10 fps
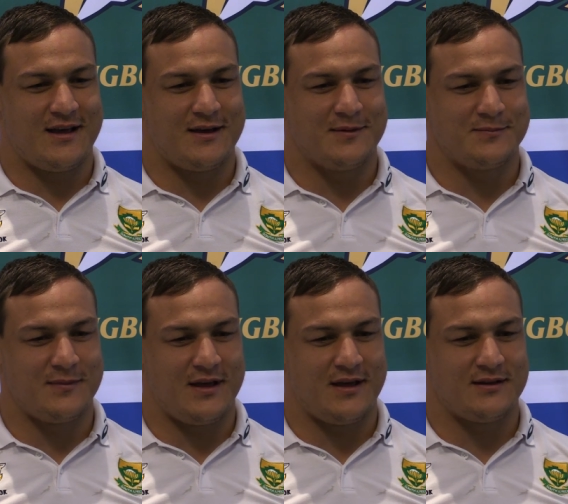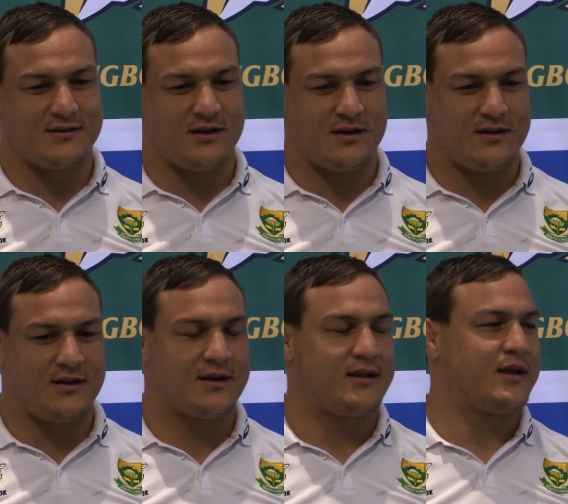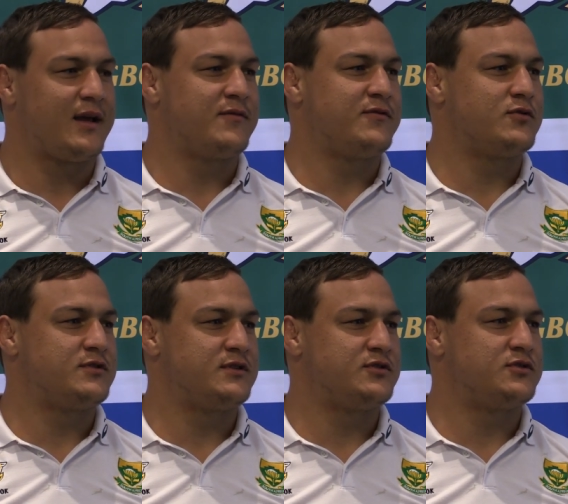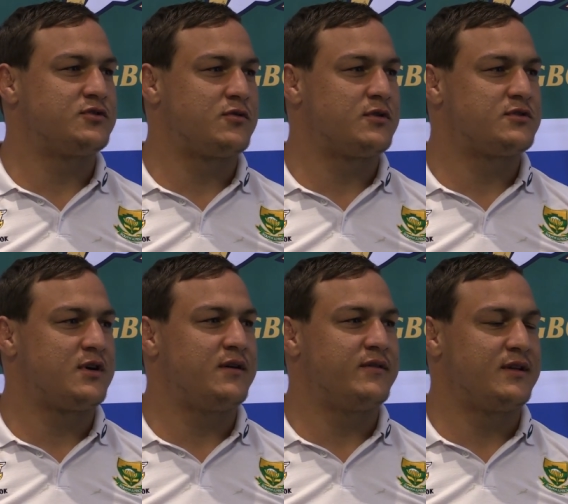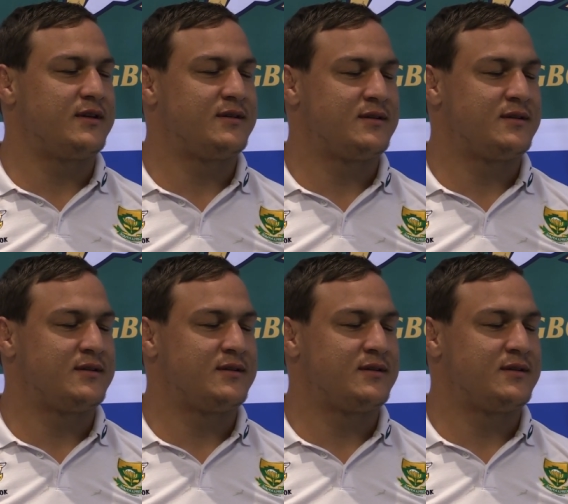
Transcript: Um, and yeah, luckily came fortunate to score a try over there.